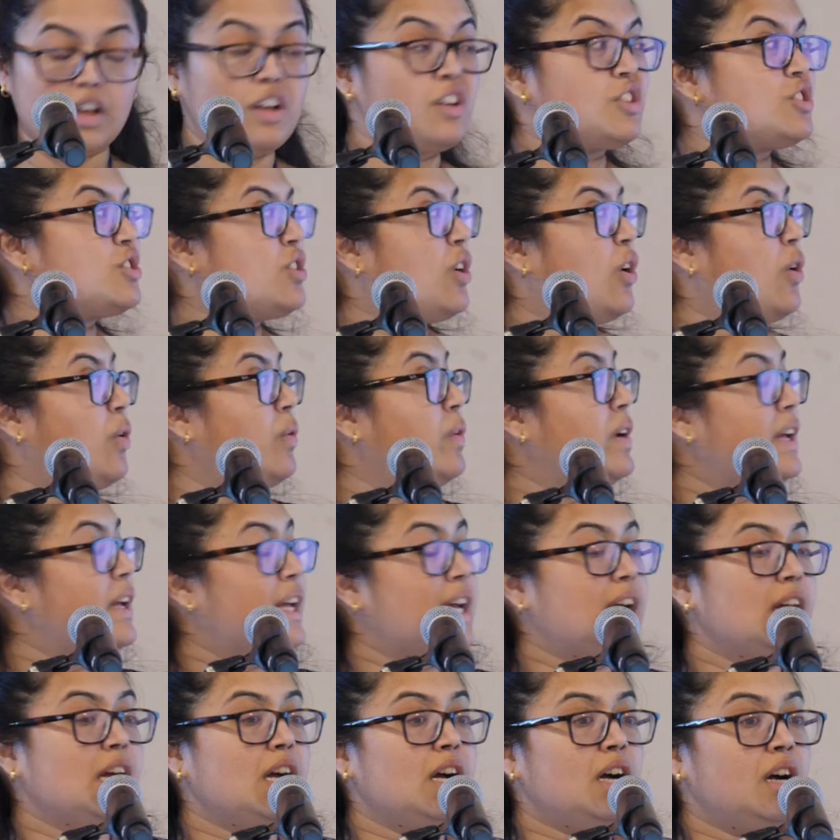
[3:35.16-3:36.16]
So
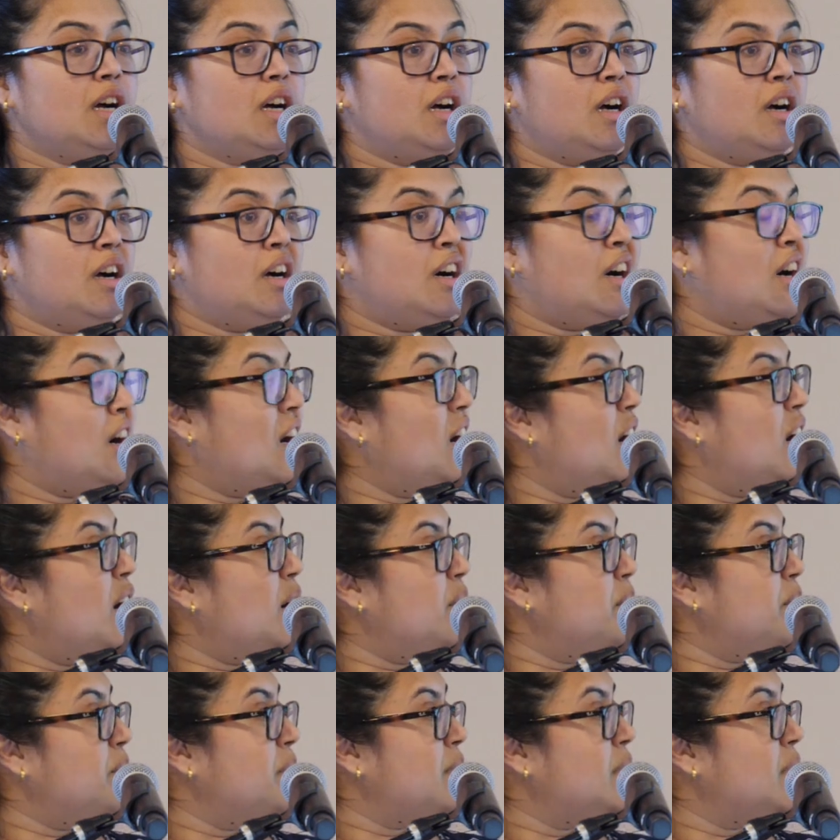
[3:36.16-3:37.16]

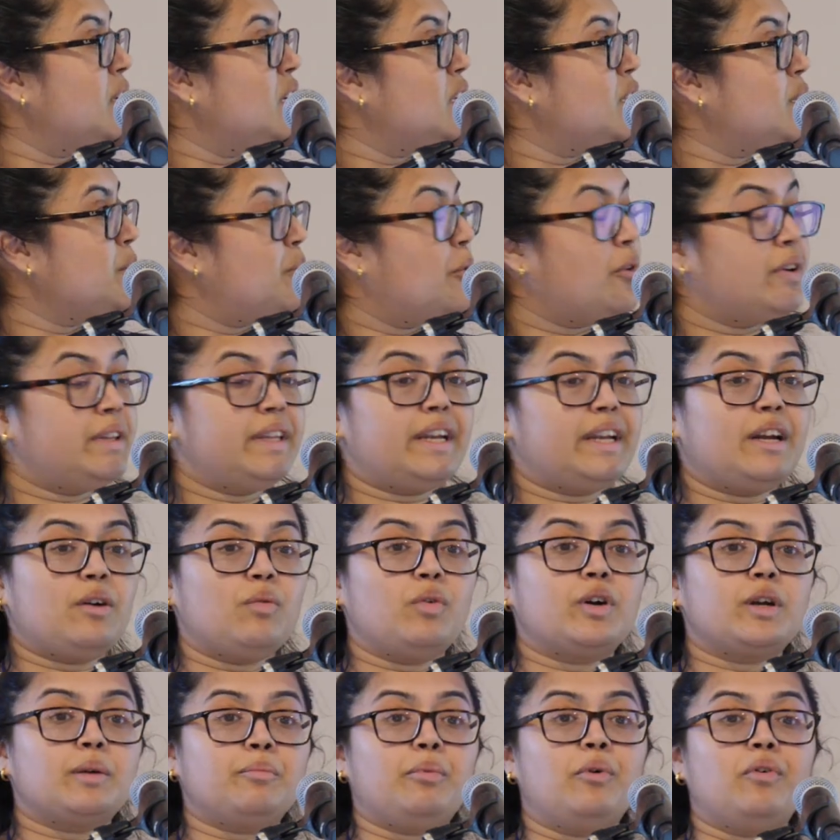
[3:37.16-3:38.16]
the point that I
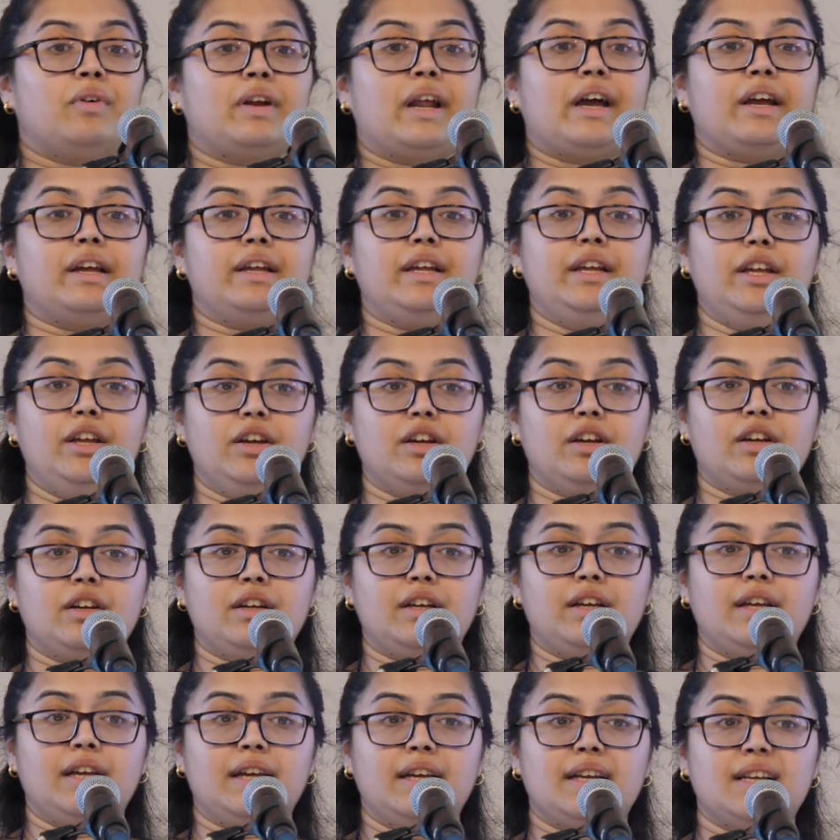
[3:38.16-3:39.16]
want to point out here
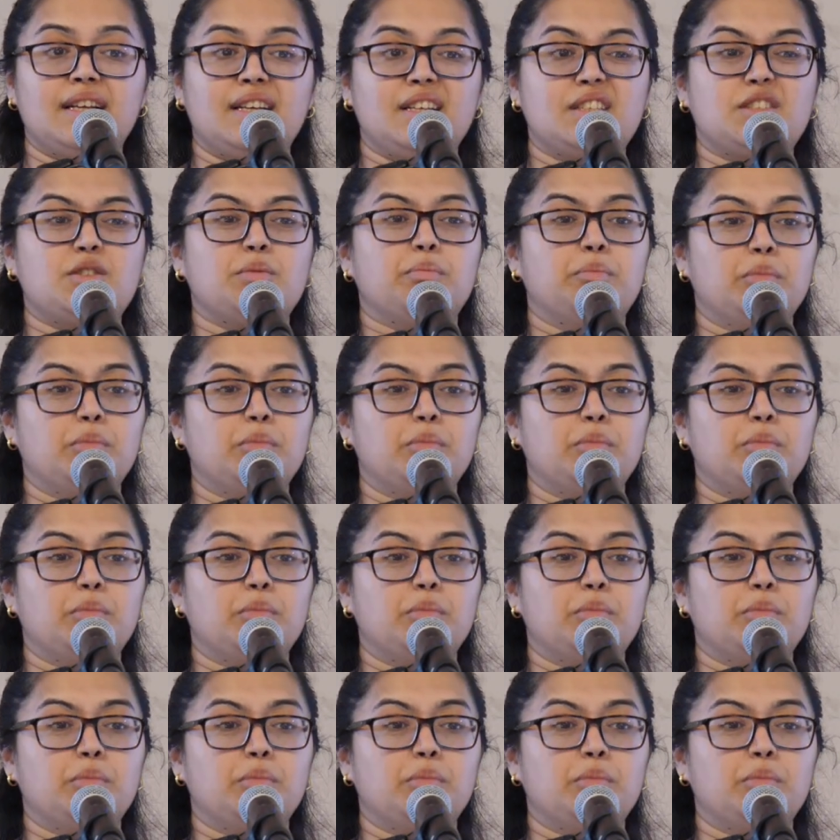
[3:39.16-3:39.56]
is